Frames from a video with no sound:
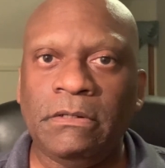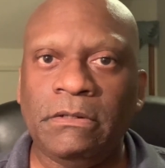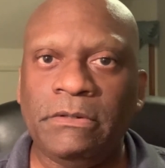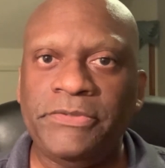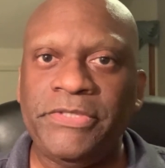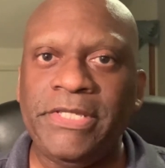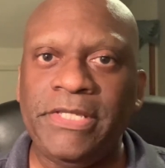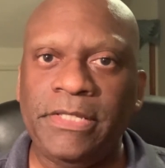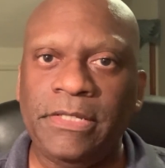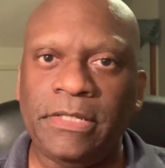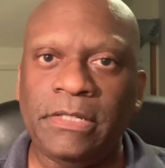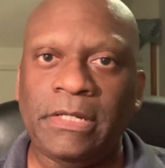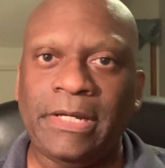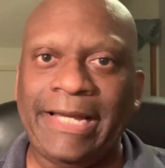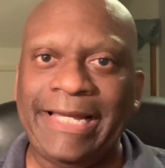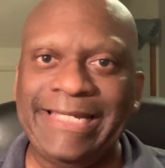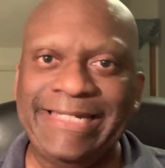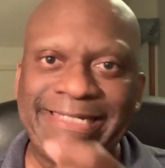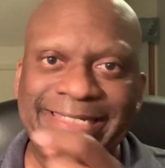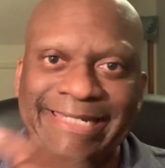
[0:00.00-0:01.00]
the
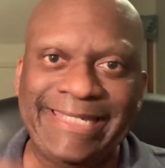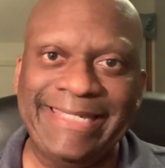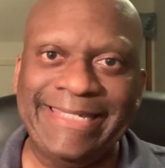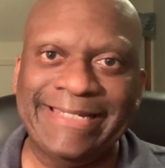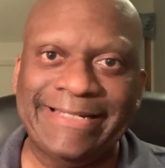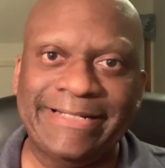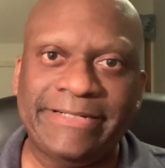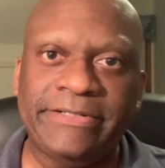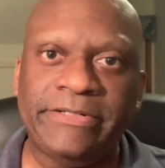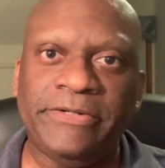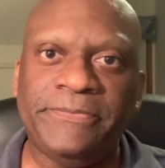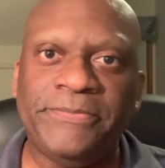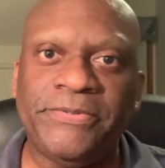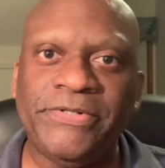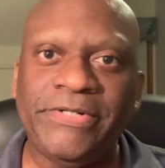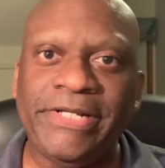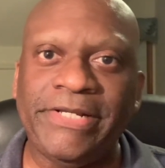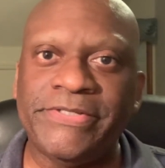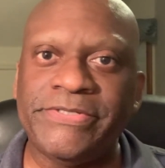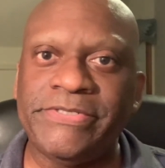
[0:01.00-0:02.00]
idea of
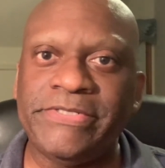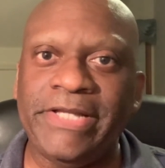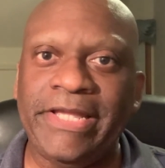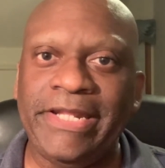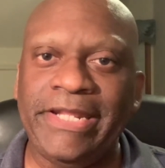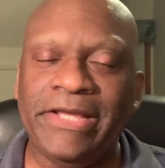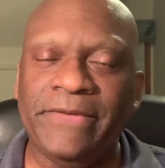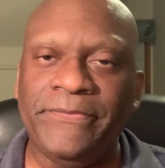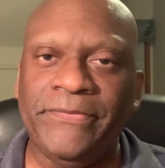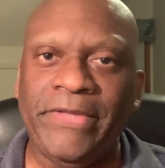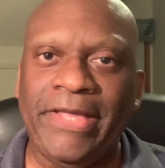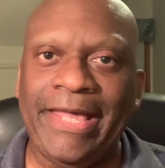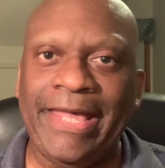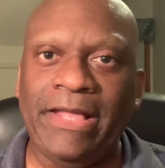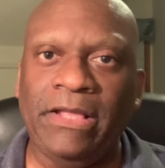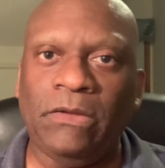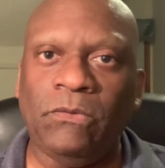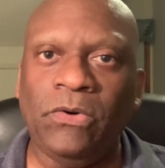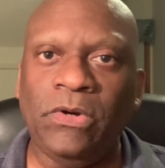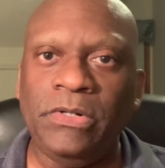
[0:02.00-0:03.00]
putting a stadium
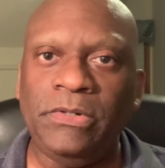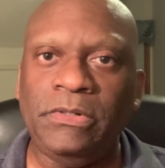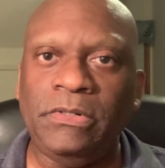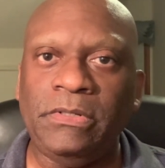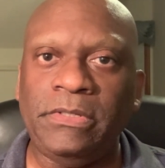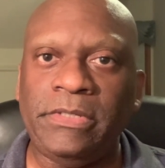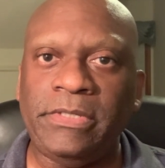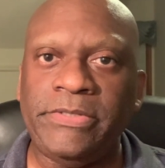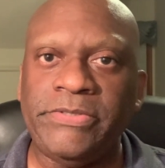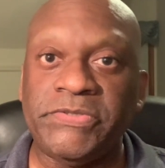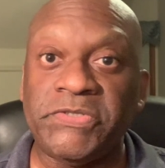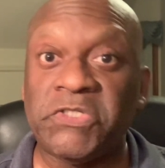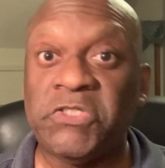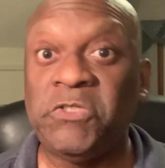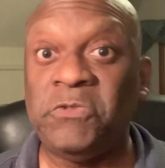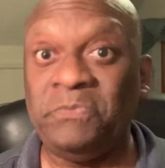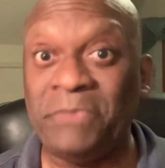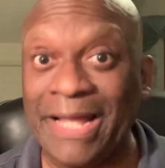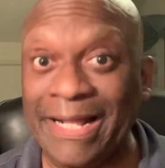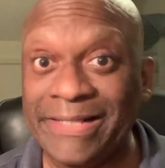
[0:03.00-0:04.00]
at what is
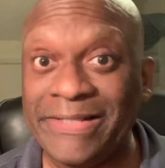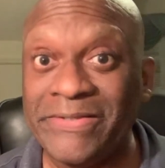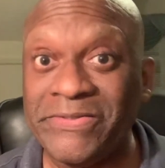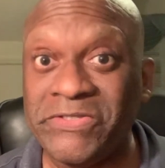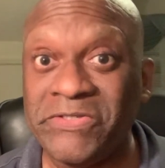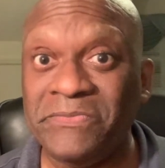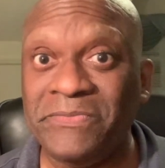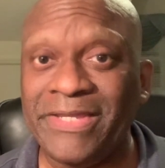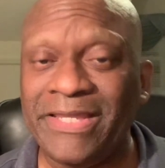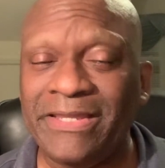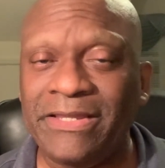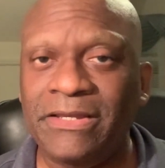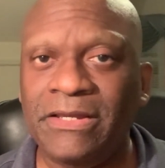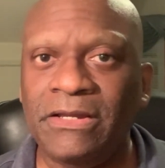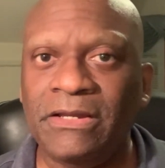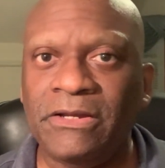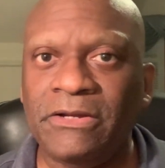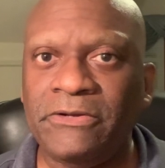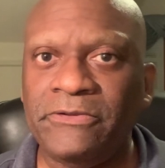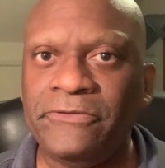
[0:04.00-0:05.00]
expected to be
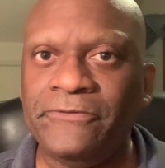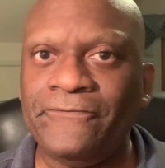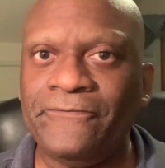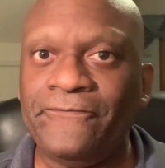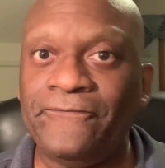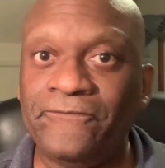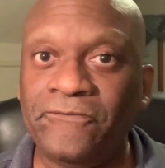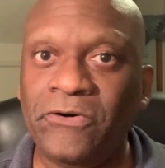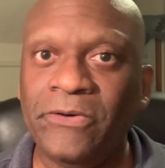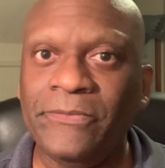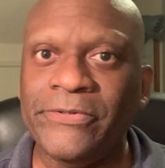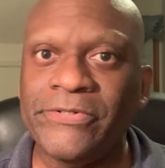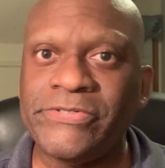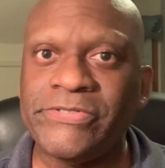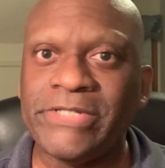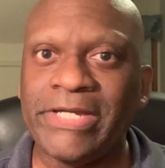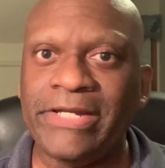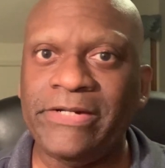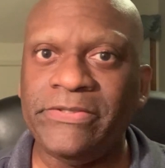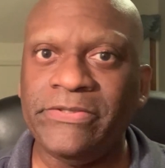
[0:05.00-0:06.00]
the former
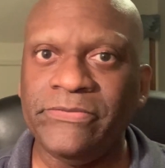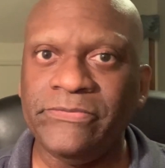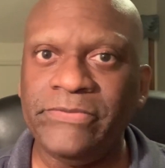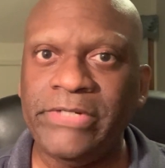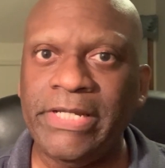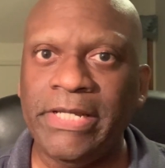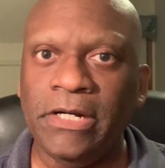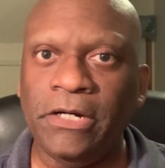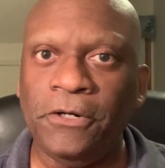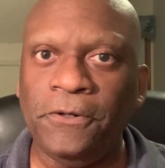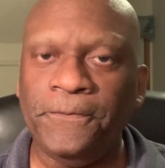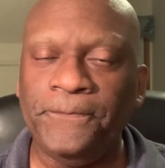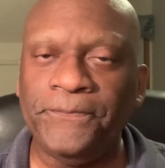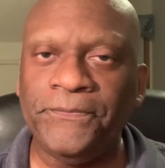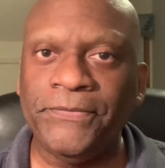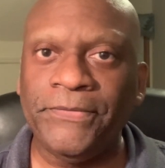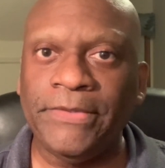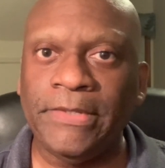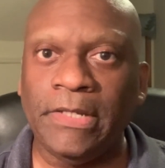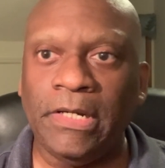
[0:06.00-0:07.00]
site of the Rio,
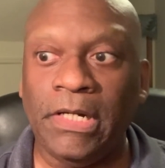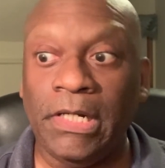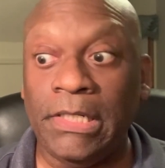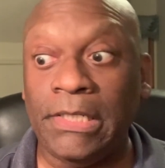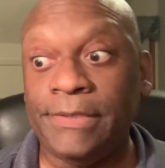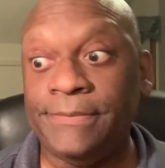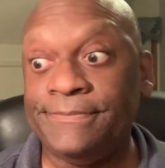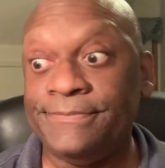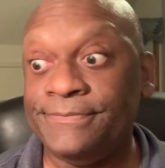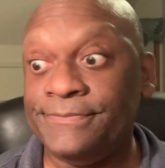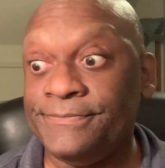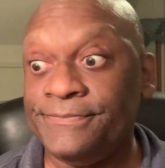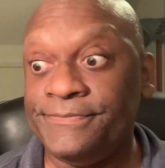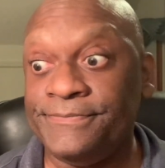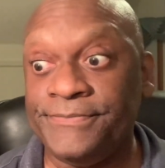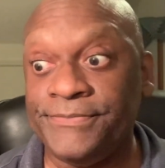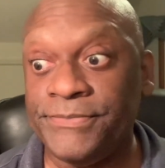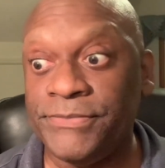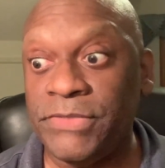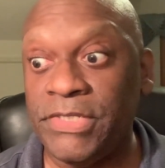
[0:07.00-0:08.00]
uh,
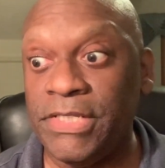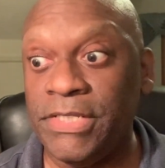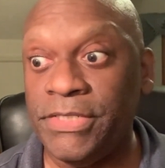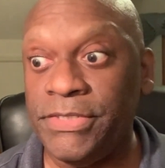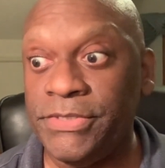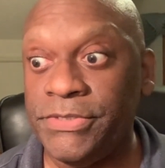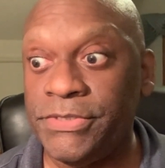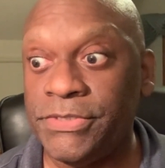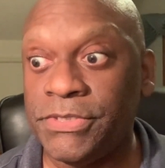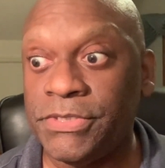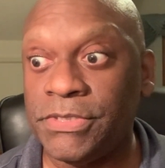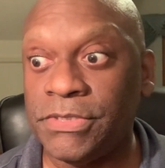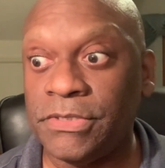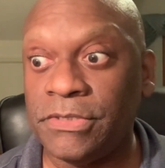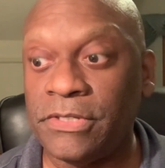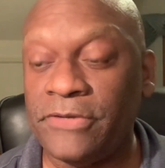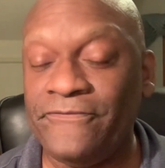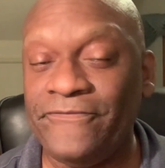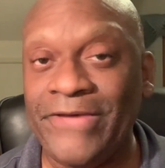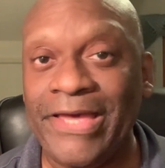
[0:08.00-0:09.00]
is
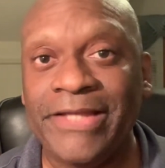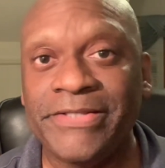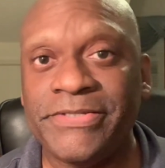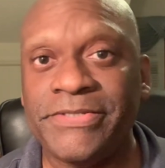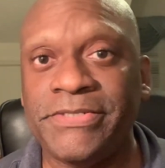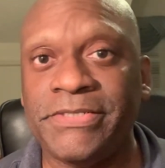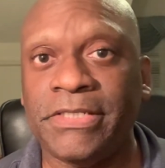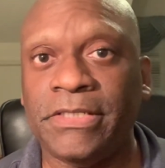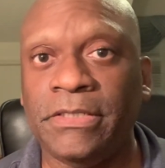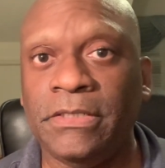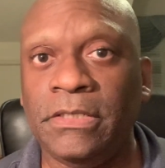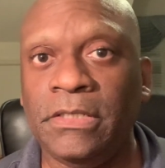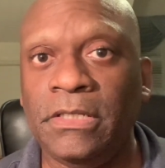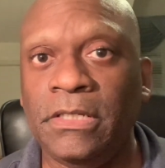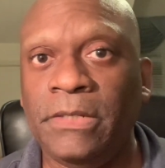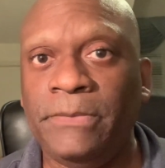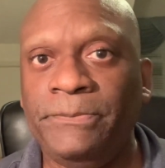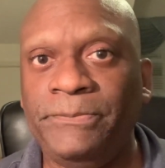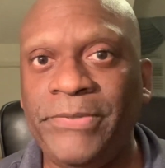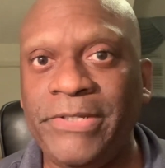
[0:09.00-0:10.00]
a fantasy
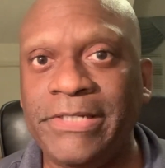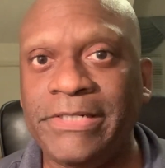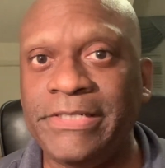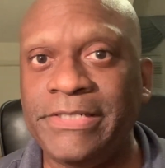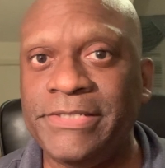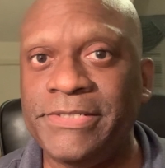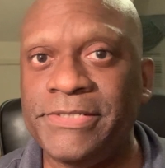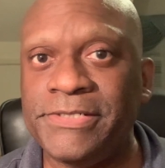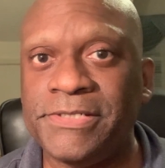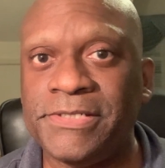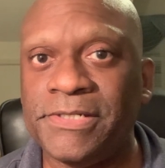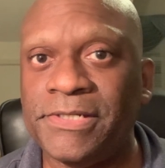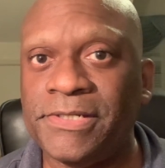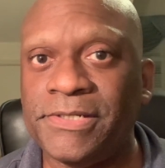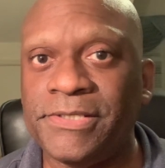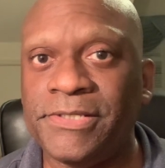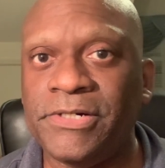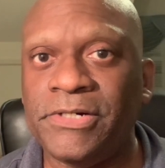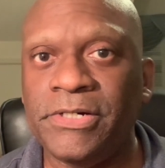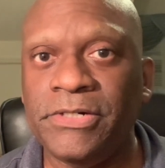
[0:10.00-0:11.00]
because
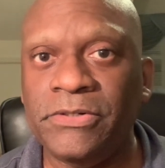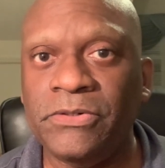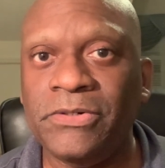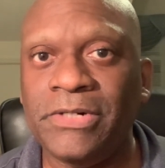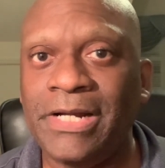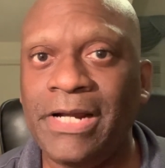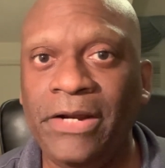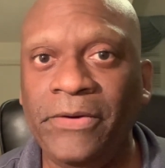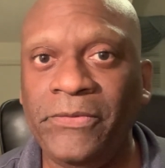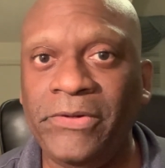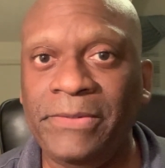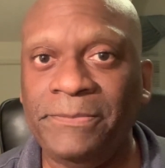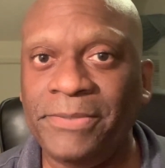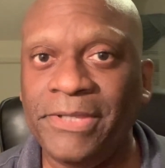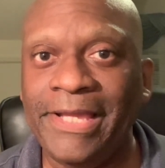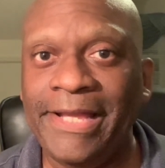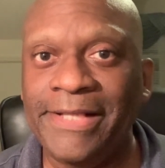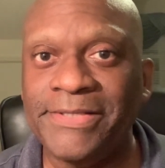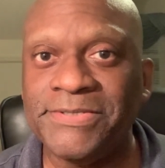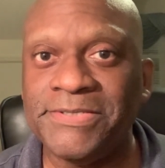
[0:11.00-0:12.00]
there are no concrete
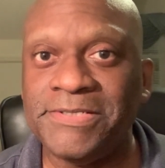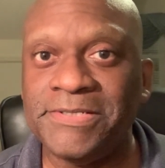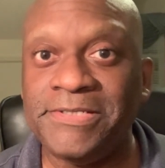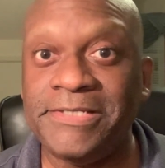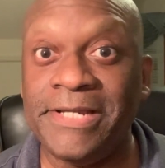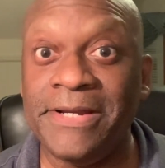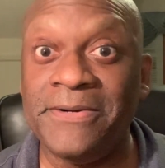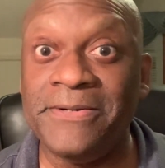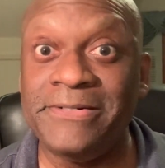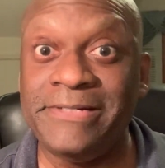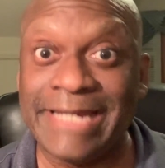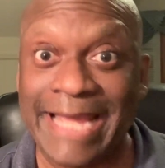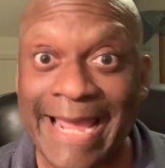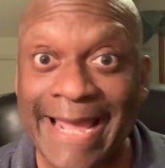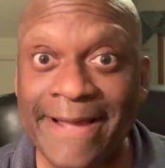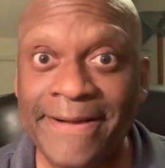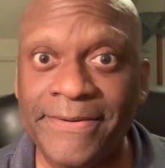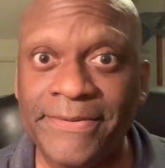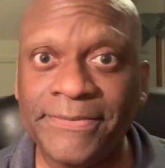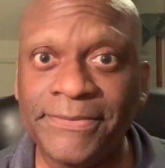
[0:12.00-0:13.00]
plans to tear
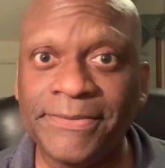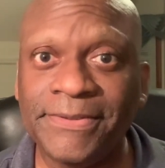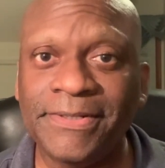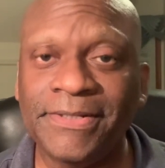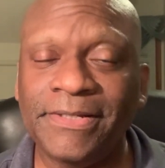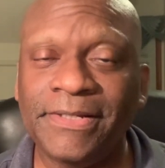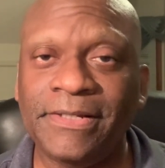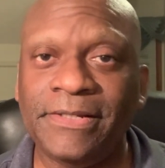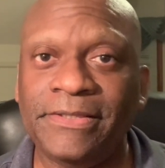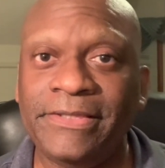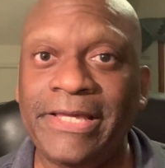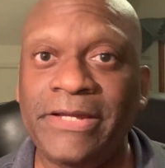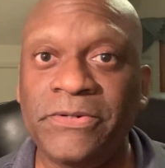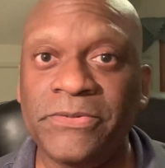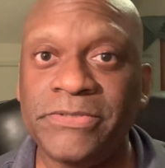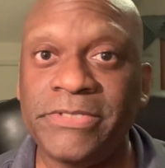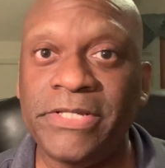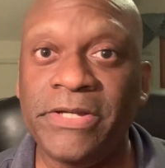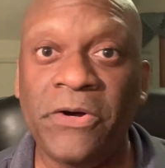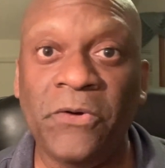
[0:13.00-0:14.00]
down that
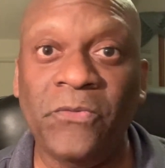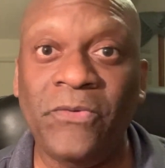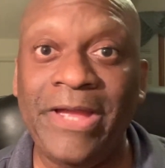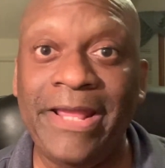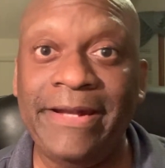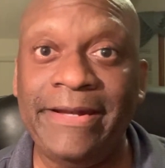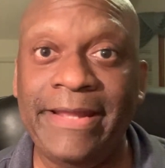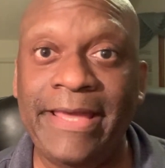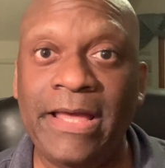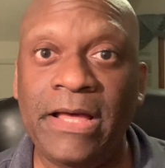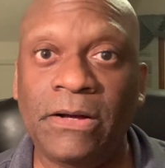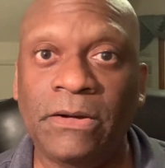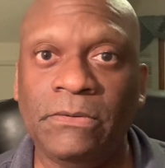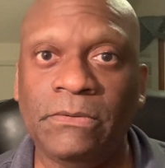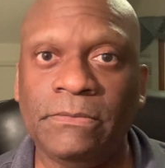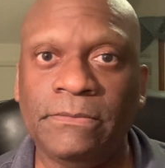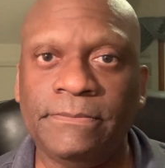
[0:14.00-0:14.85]
hotel right now.